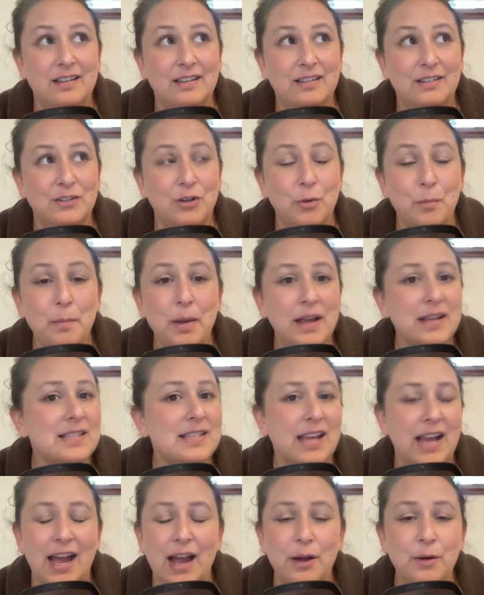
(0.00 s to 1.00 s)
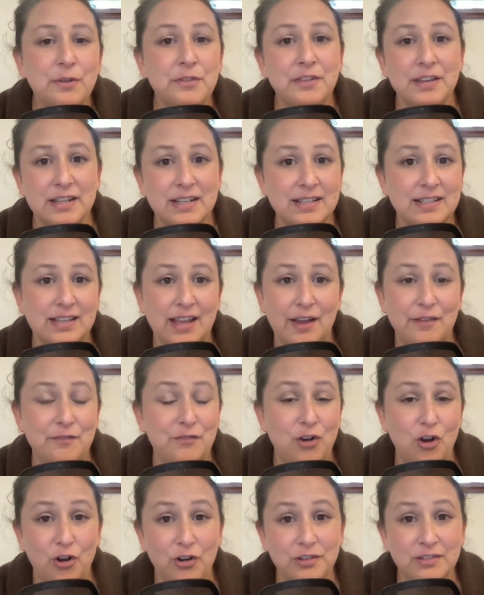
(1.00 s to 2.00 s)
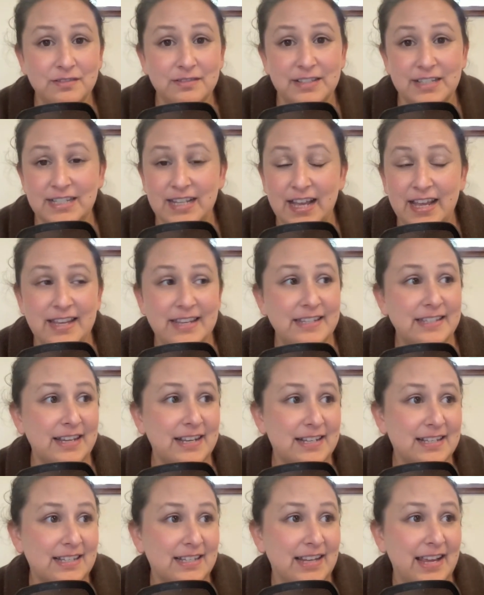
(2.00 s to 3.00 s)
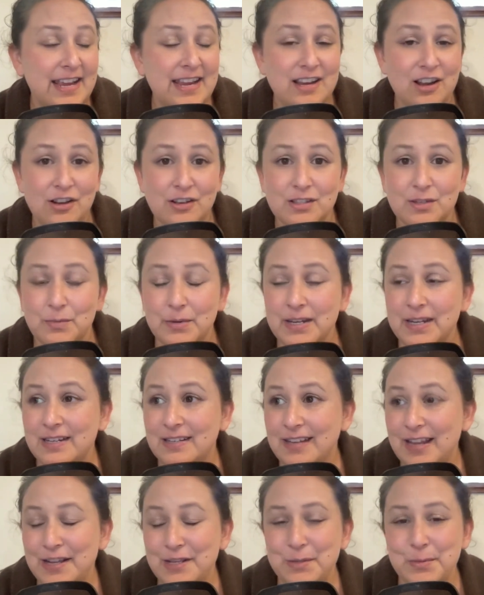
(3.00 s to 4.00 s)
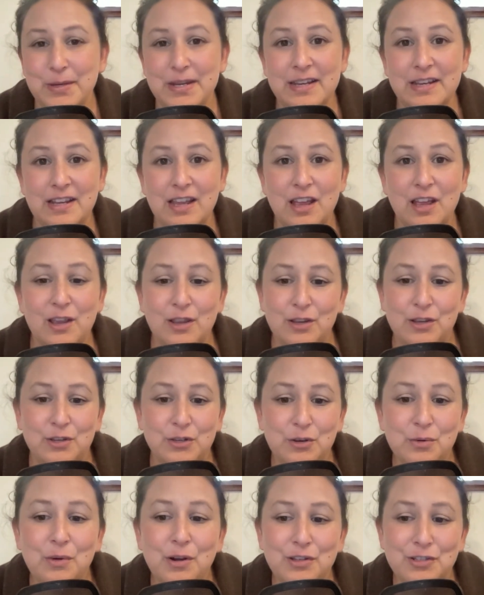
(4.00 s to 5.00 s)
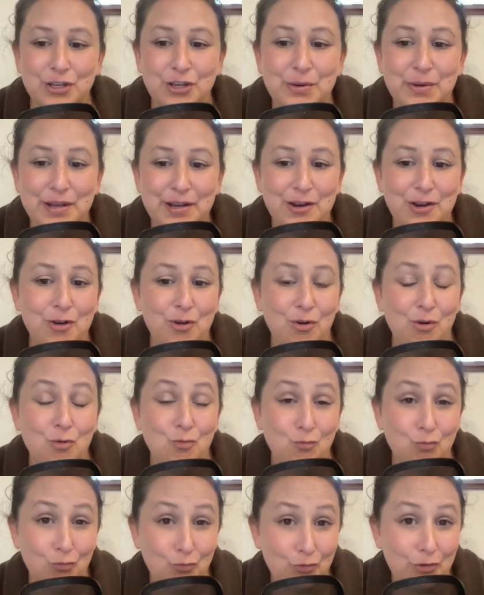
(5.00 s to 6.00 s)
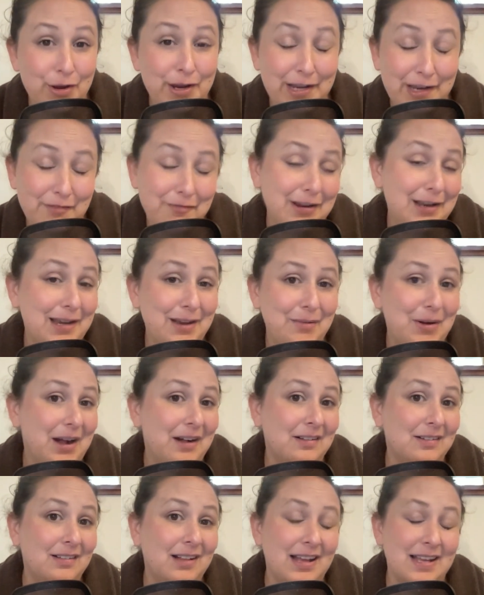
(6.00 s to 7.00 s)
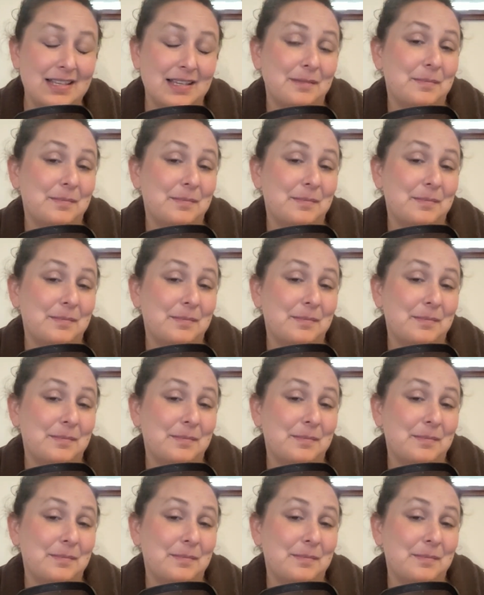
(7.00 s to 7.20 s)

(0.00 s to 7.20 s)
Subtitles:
no matter how things have gone today, yesterday, last week, next week, you are doing really, really well as a